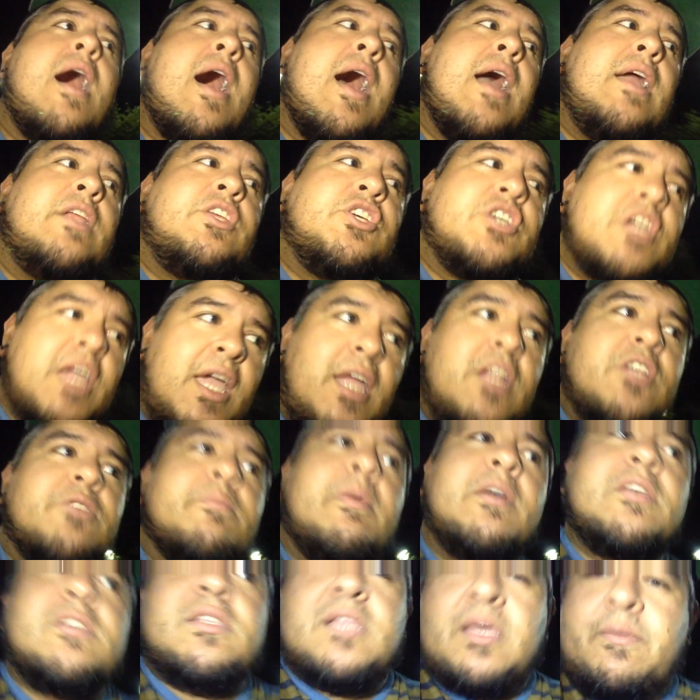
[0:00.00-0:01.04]
I changed
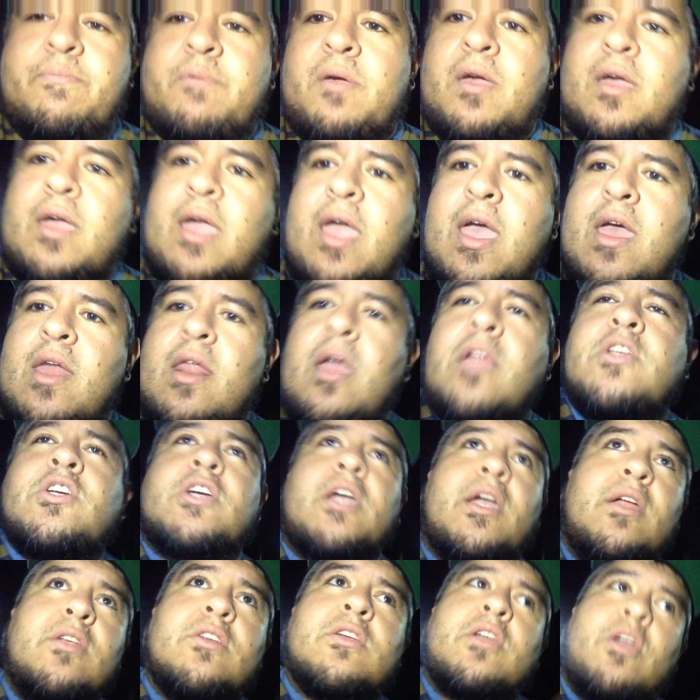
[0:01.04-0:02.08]
my sleeping again. I
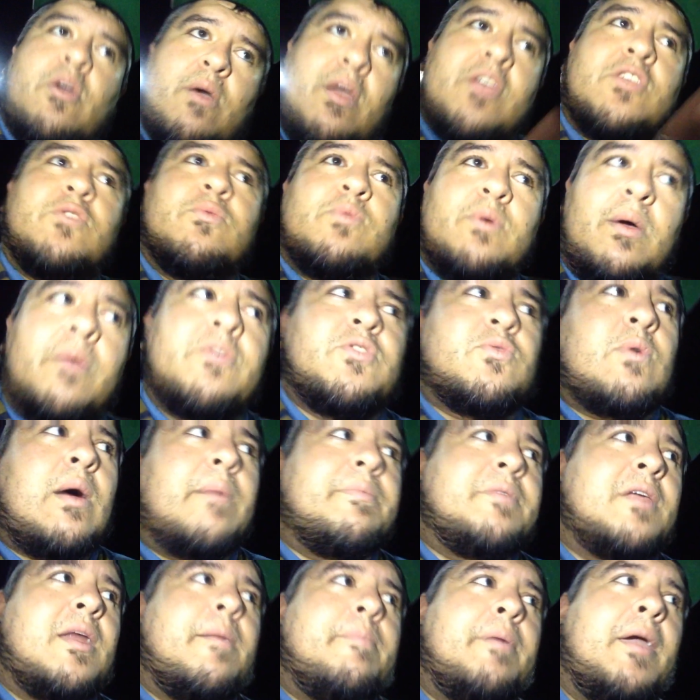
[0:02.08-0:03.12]
changed, you know, I
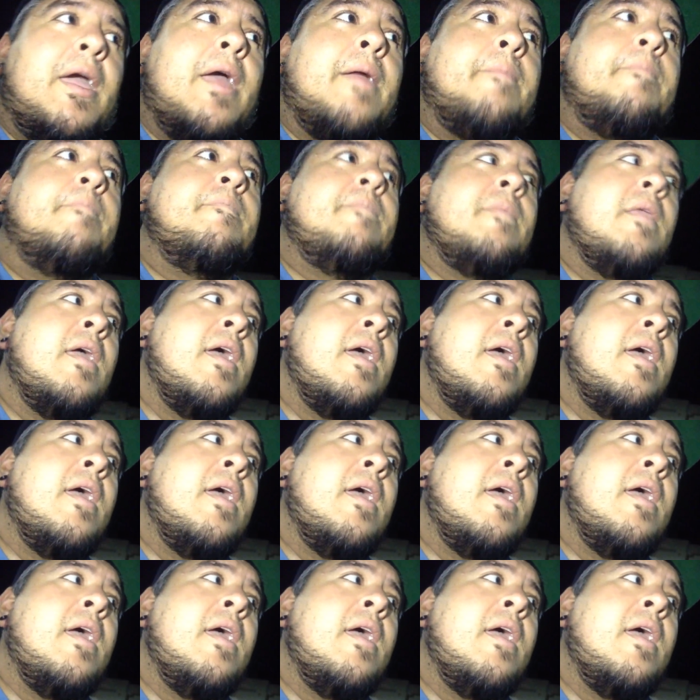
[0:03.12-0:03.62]
swapped it up again.